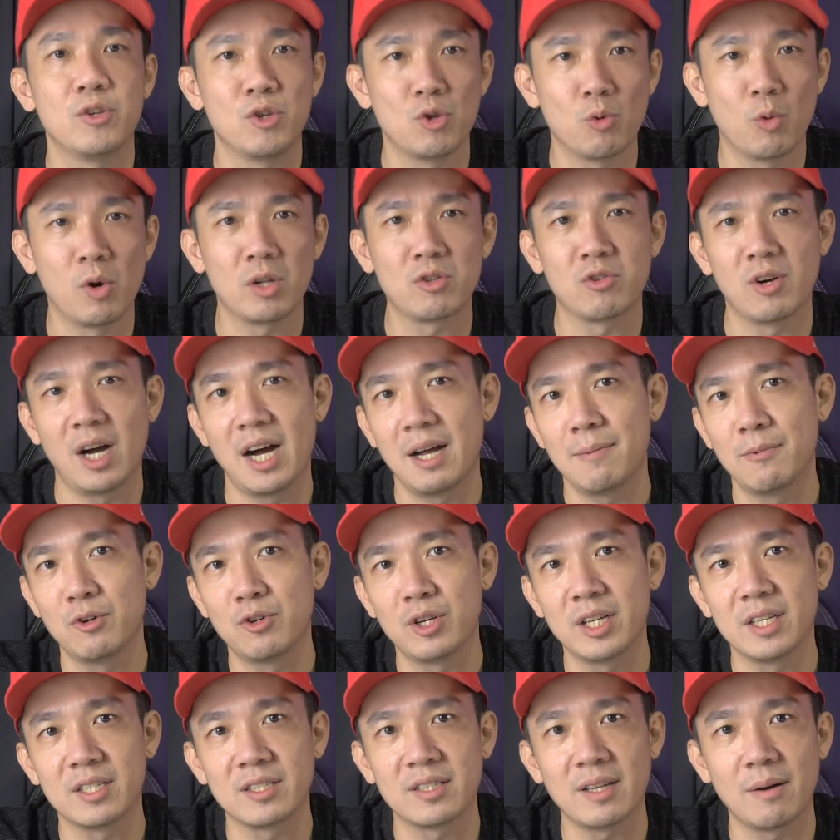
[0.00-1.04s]
you want to
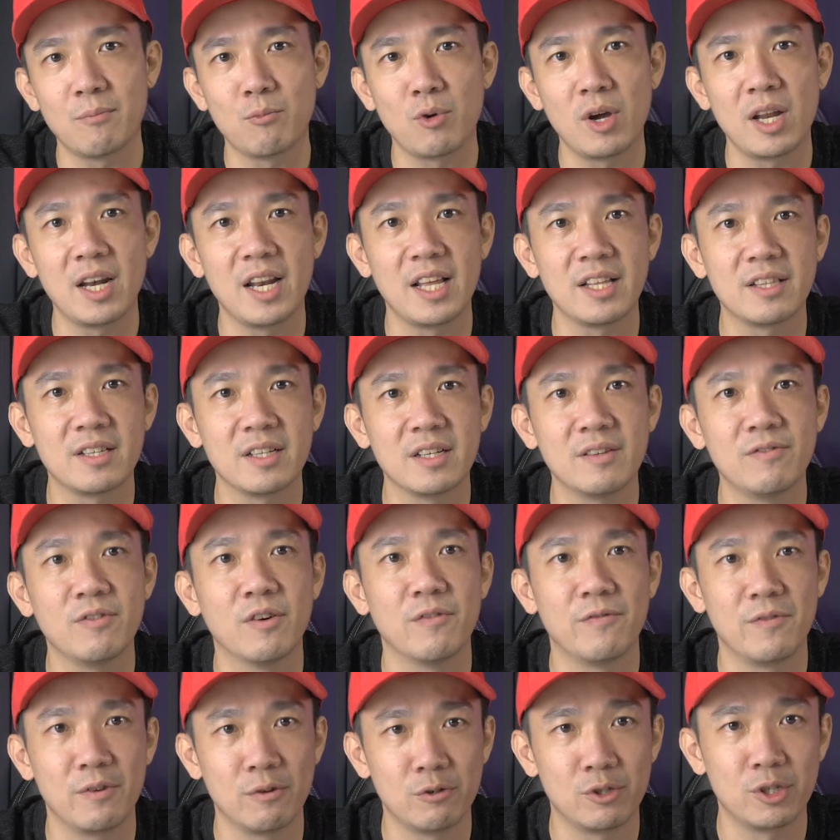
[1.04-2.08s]
upload it somewhere later for
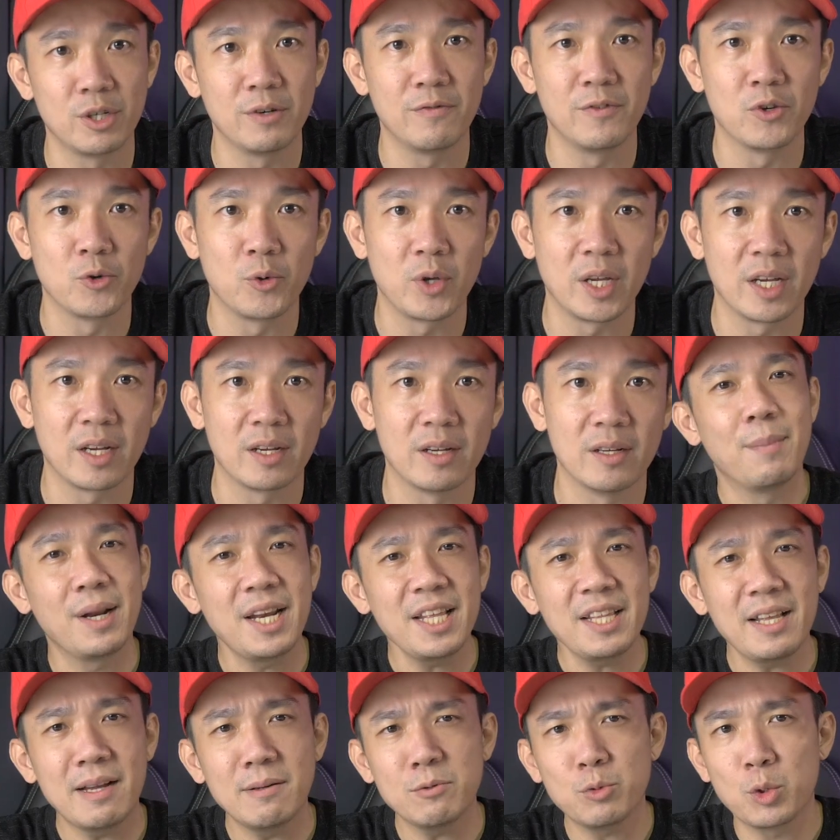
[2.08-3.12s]
future viewing. Many
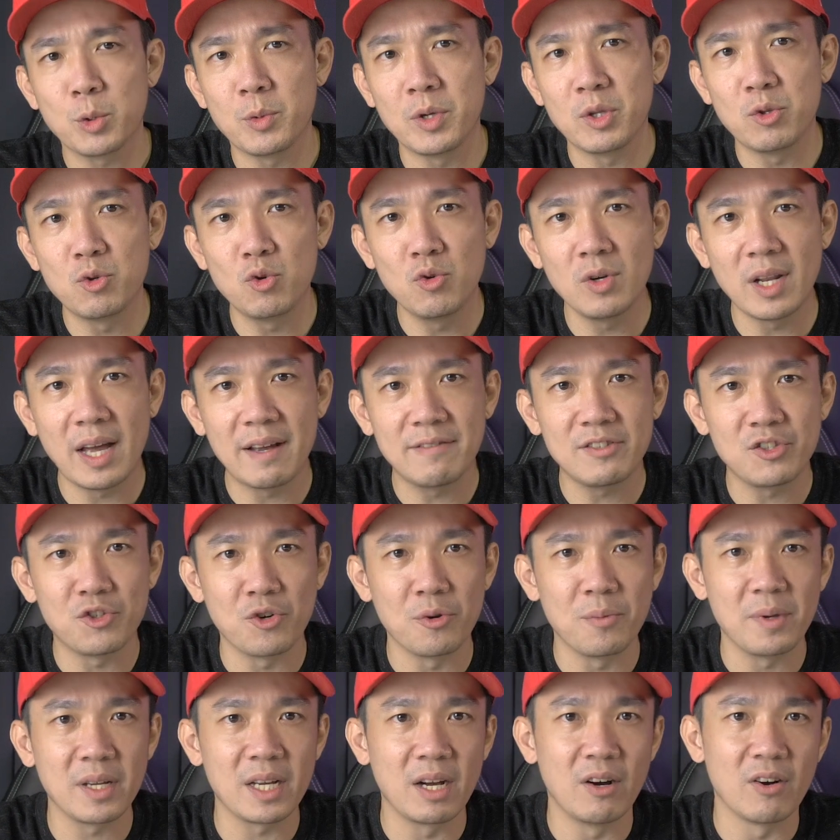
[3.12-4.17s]
times when we do live
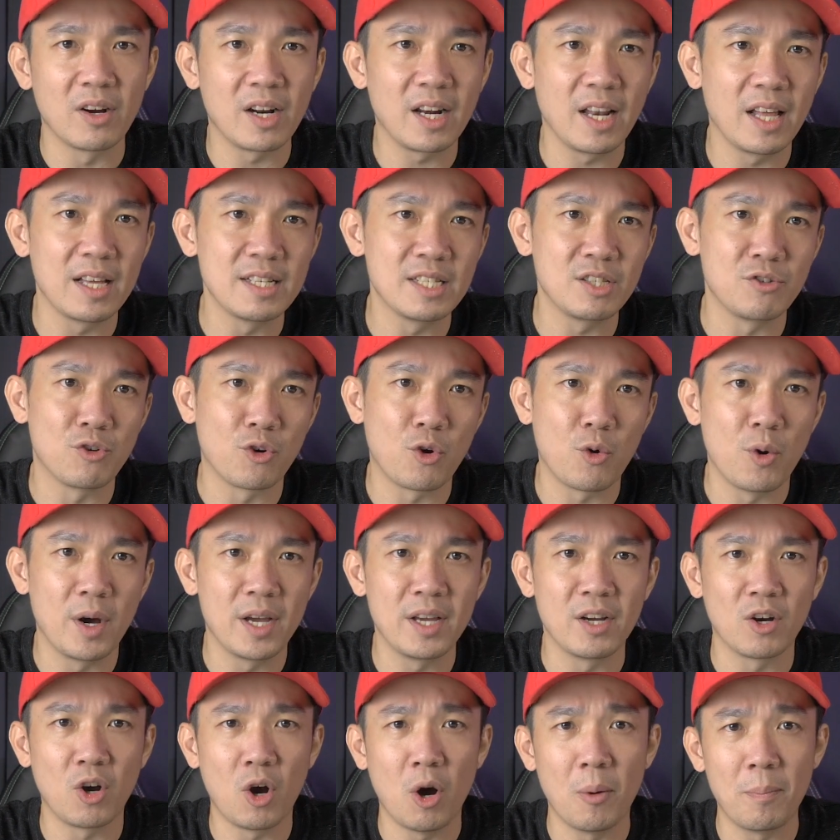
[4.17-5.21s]
streaming, our clients require
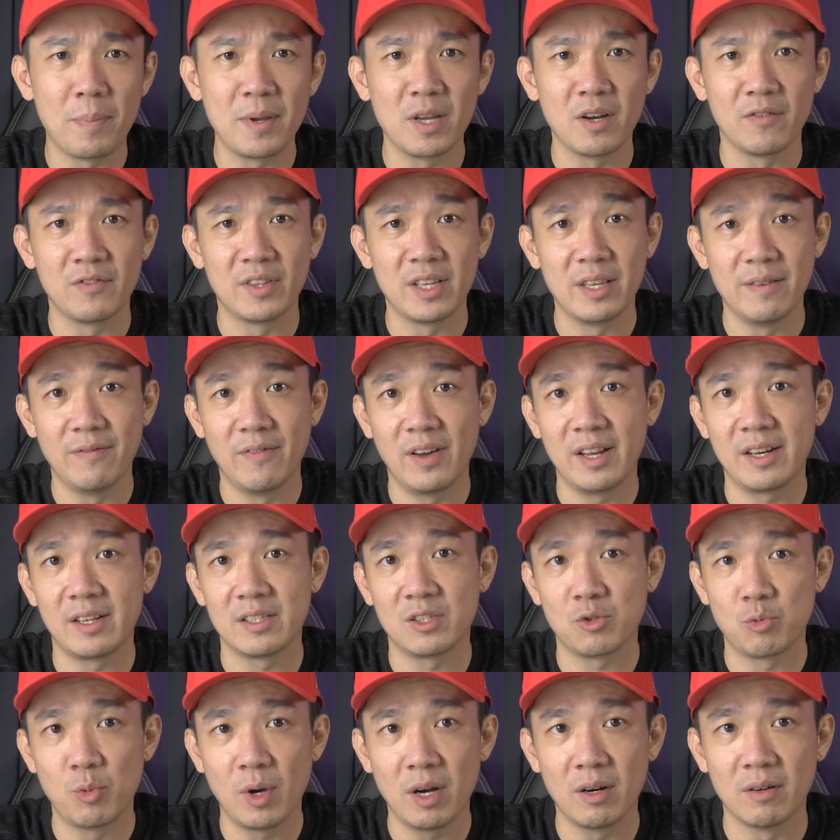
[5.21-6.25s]
a copy of the event
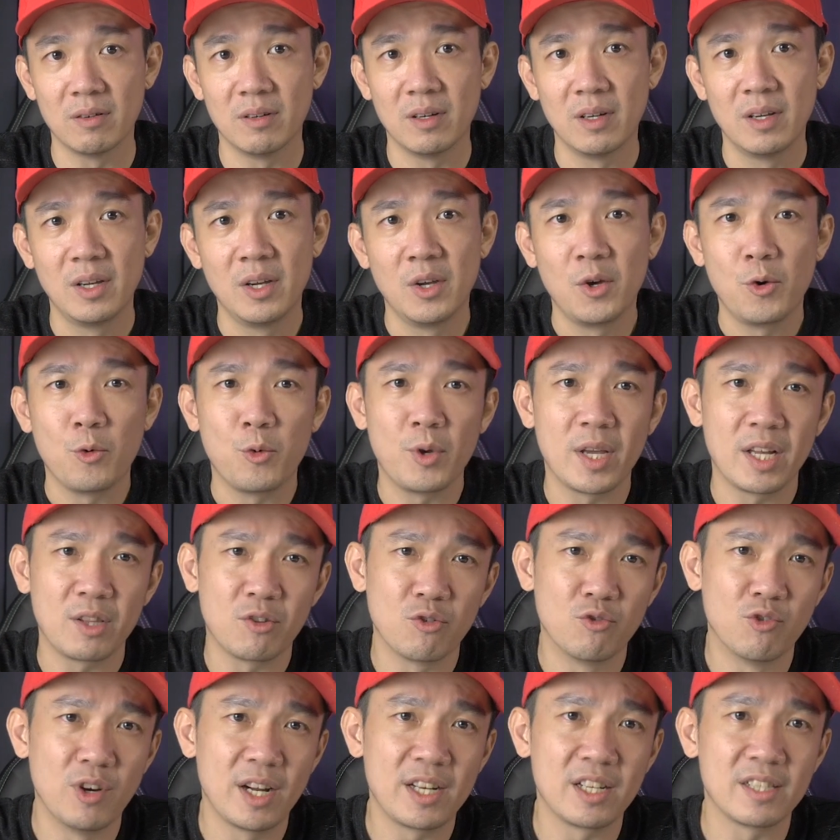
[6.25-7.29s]
as well. We had to
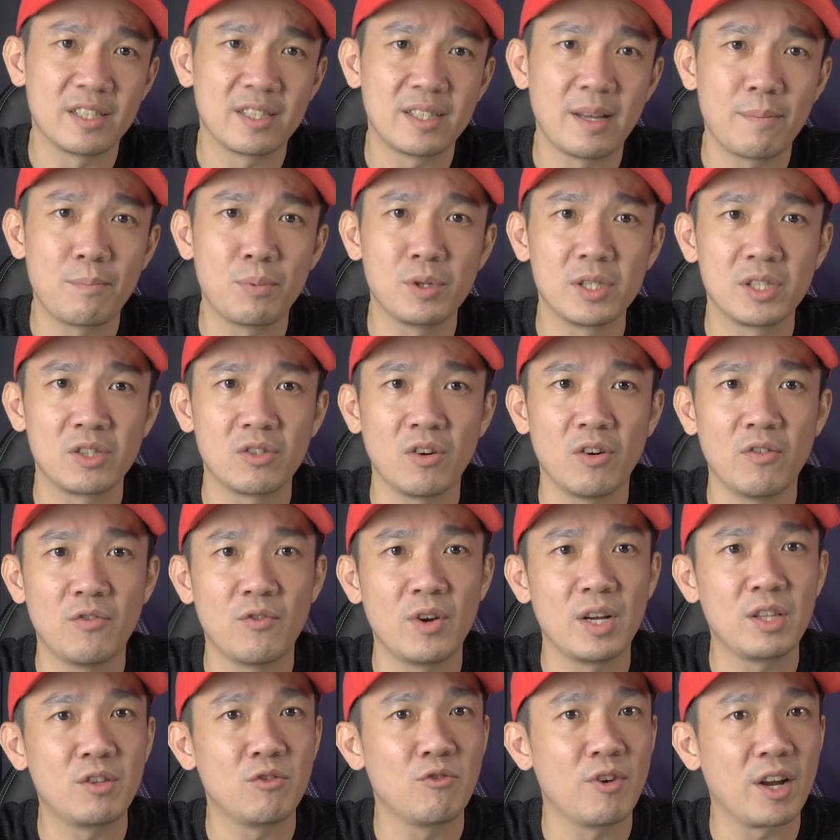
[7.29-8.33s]
run a separate
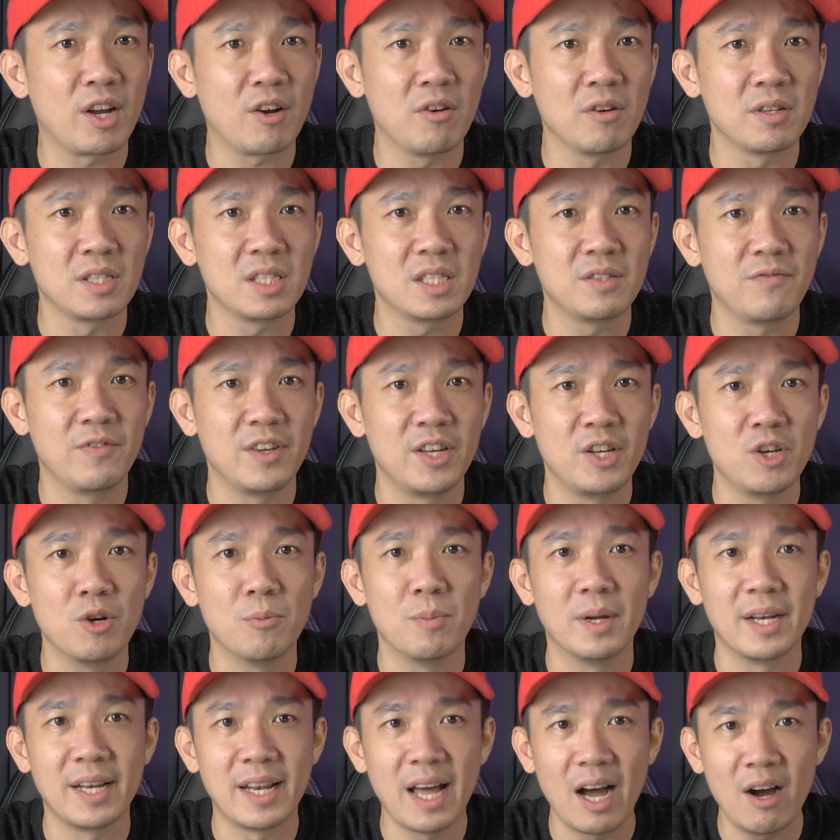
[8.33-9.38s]
software to record this video,
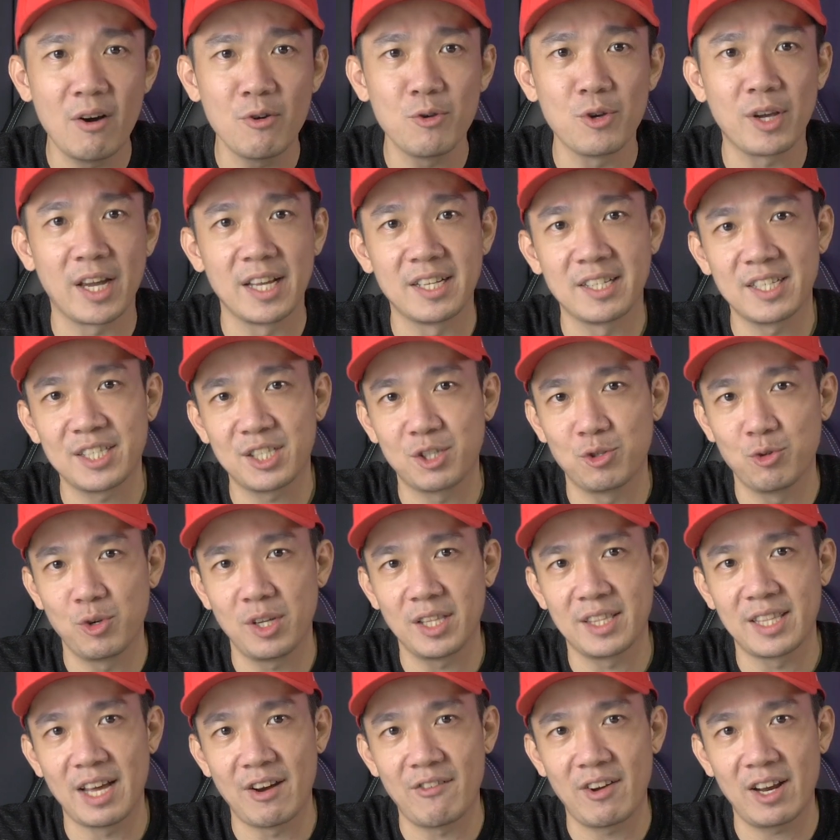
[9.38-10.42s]
but now you can just do
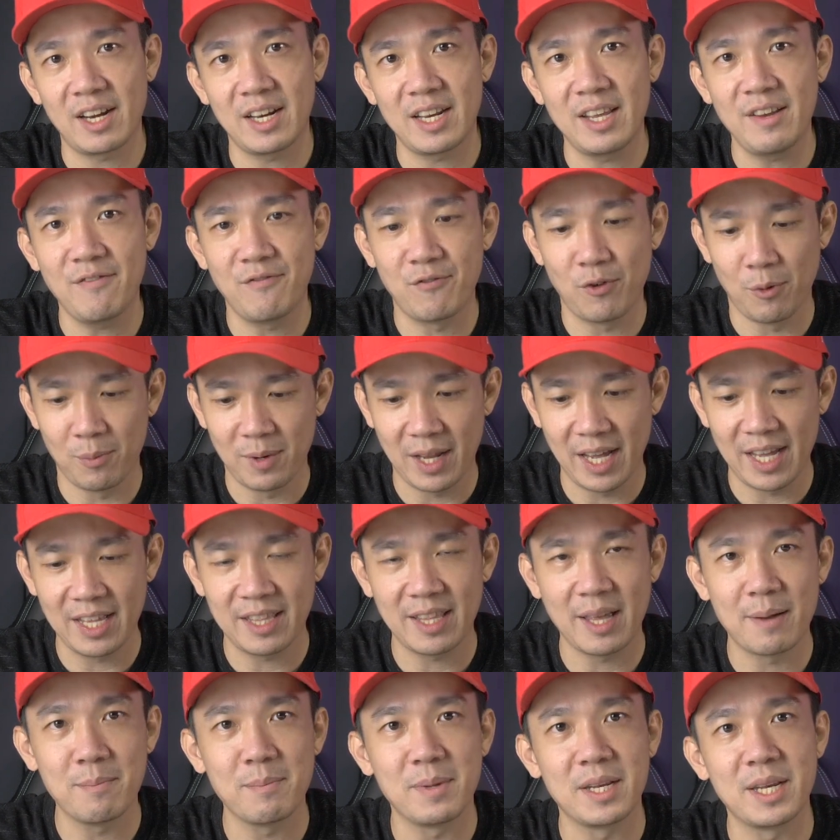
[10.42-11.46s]
it directly from the
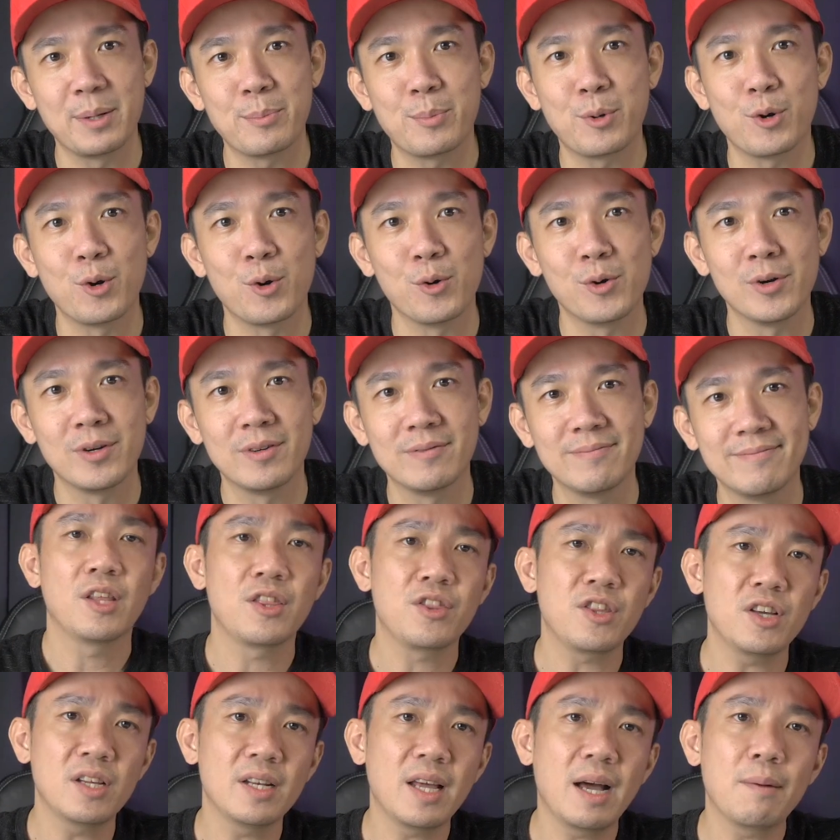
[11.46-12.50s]
ATEM Mini Pro. The
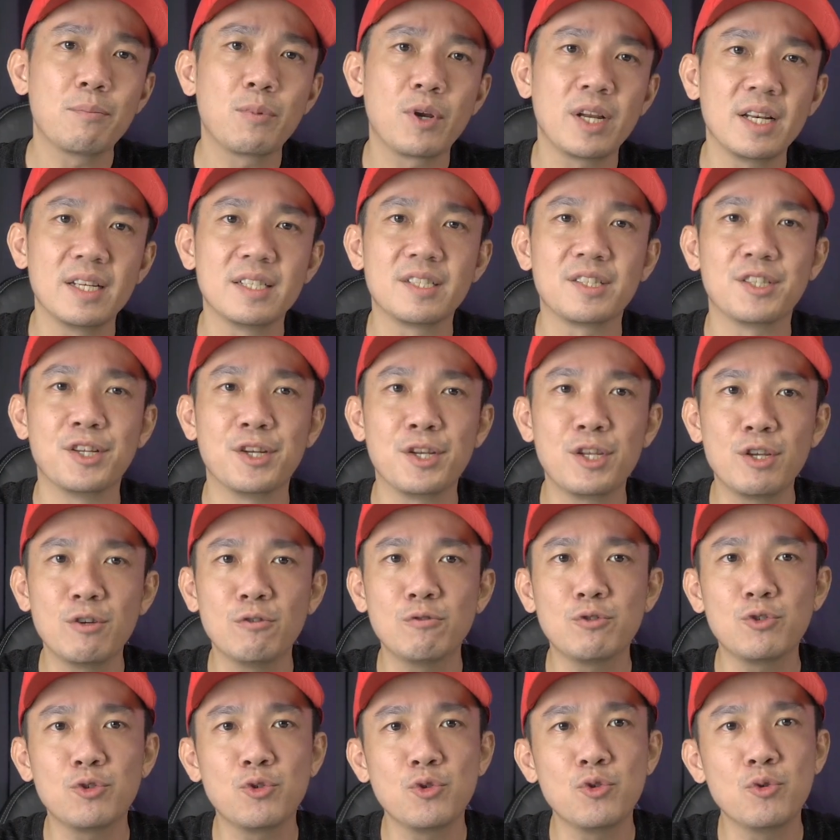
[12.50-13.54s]
third upgrade is the
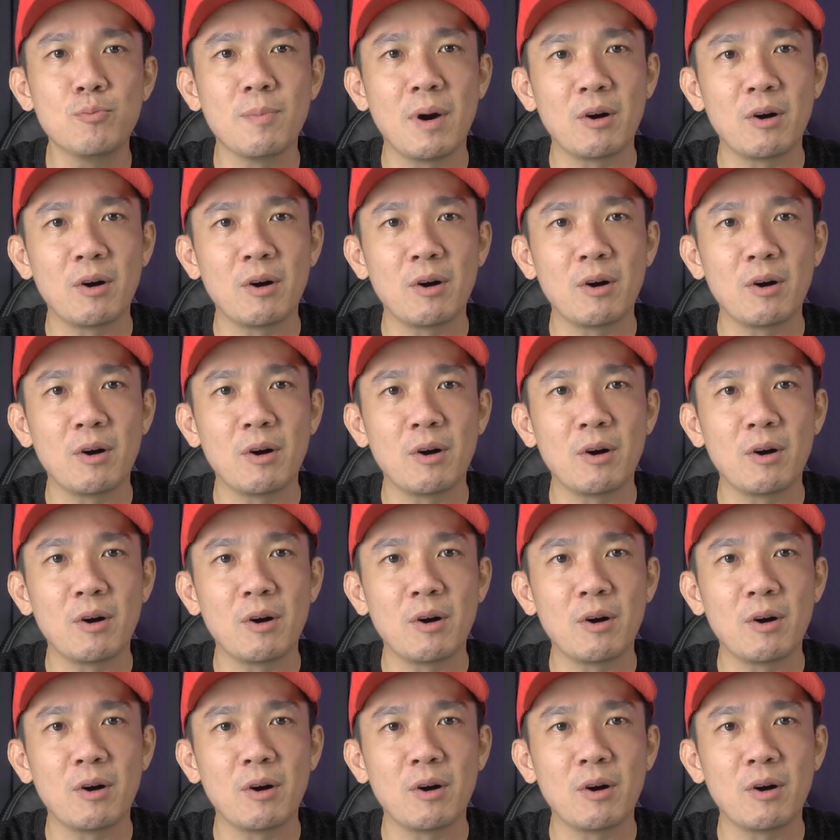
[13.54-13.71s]
new True